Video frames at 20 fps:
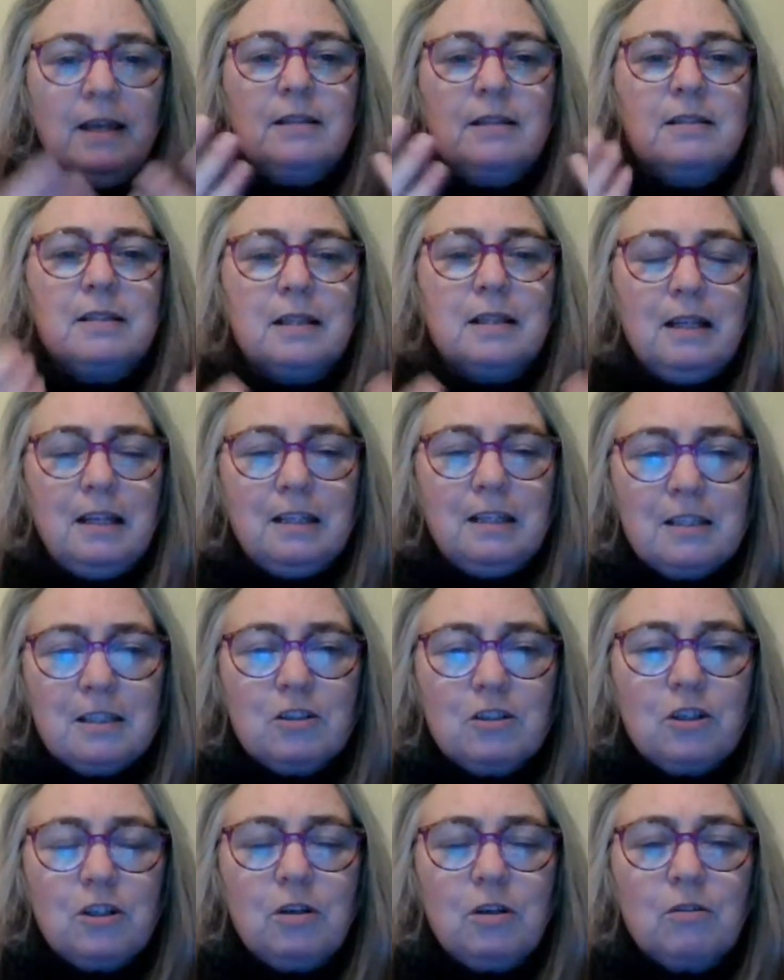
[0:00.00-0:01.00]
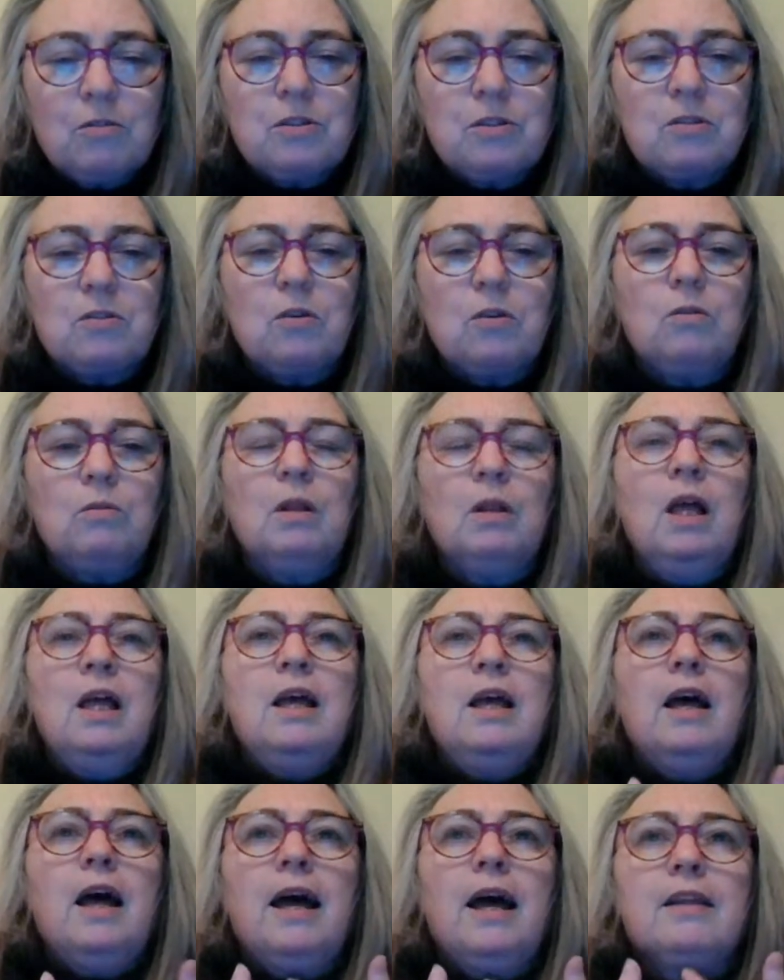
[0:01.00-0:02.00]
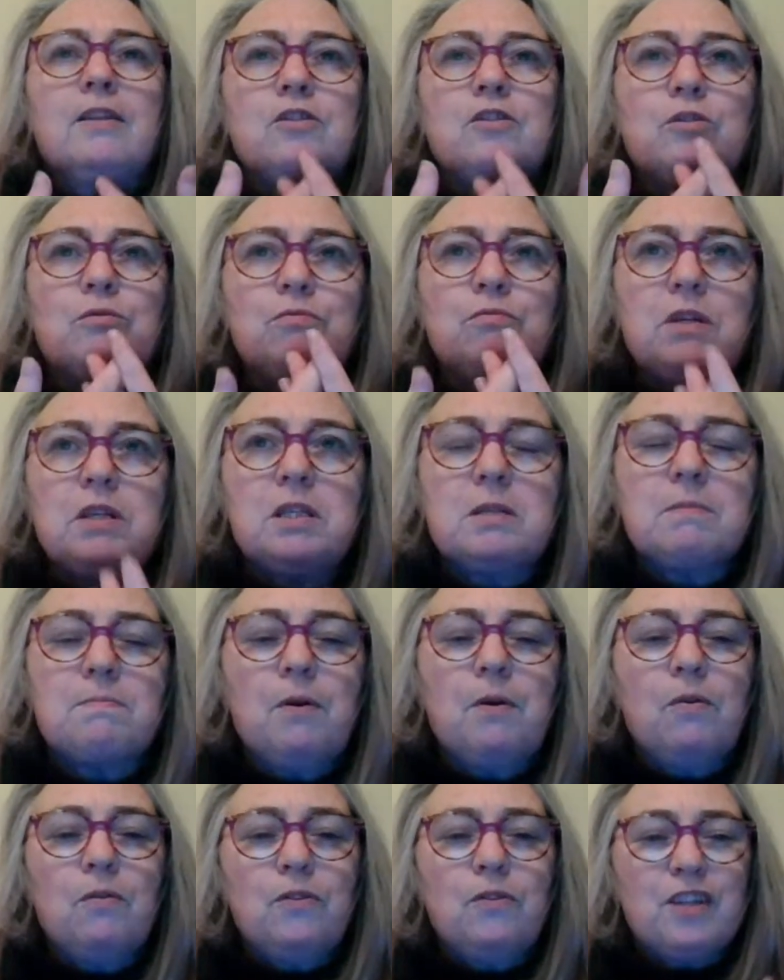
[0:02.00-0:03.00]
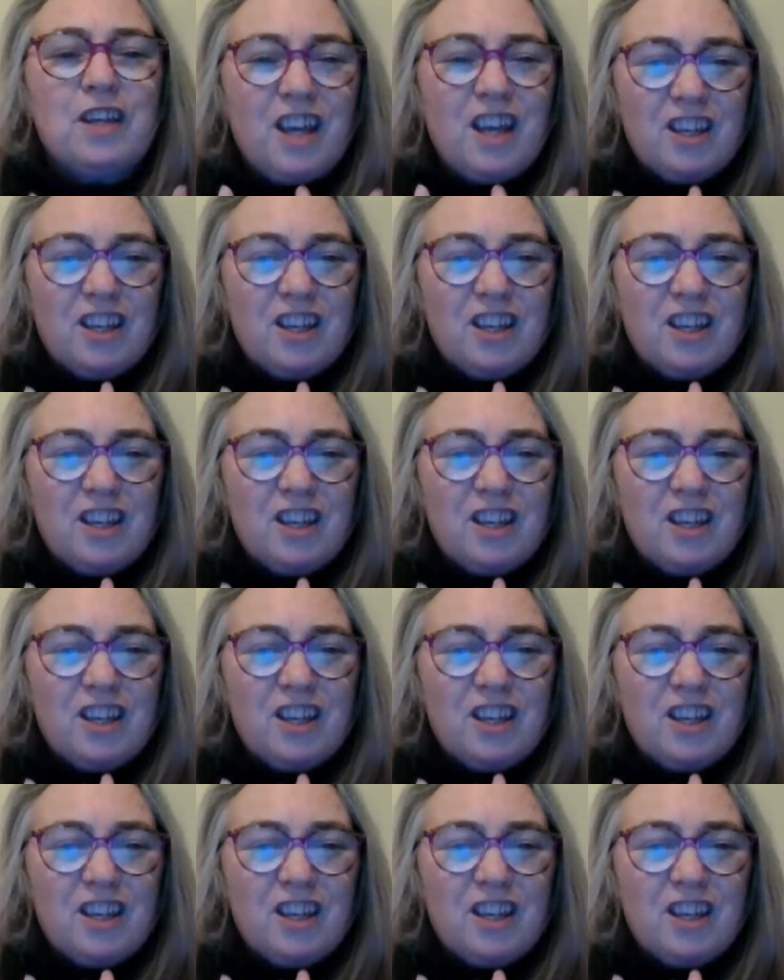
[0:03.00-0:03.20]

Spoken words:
to listen to your soul, and to respond